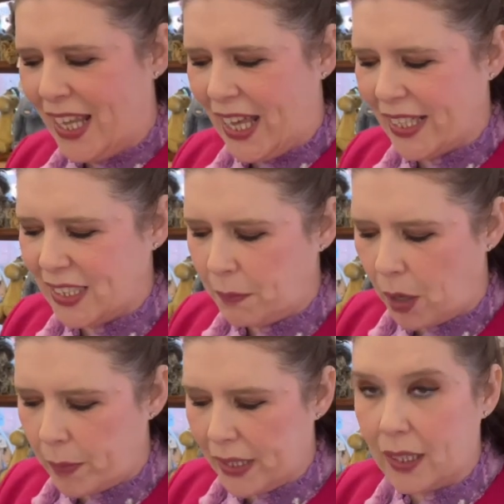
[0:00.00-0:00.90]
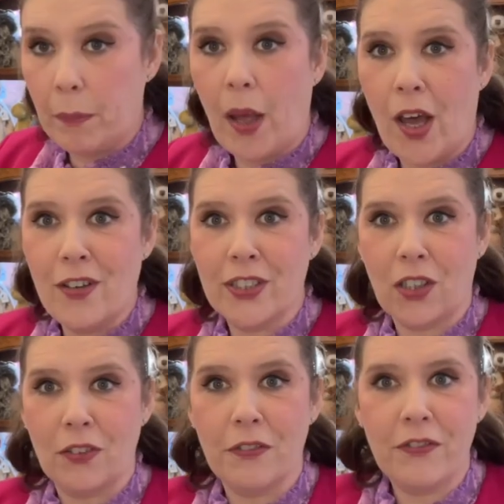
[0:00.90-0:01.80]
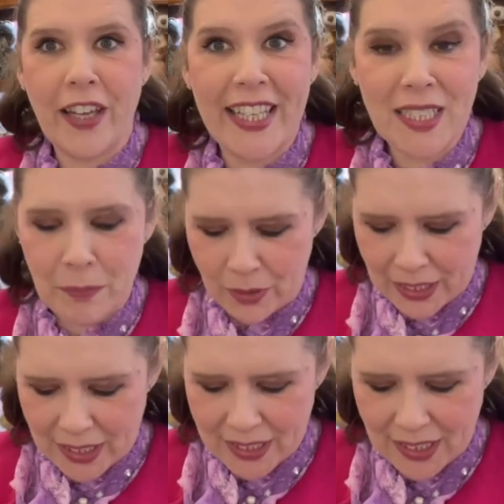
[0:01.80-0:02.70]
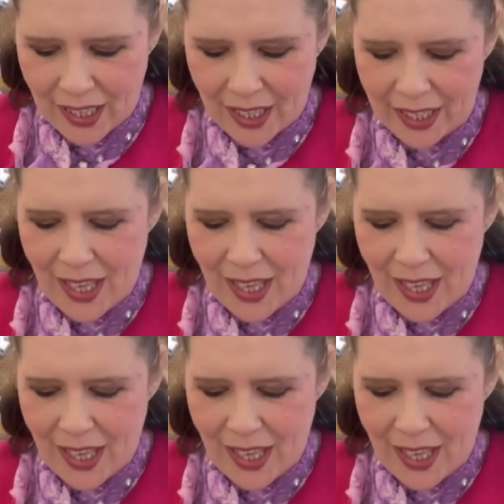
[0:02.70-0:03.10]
I did pop a little post on Facebook last night.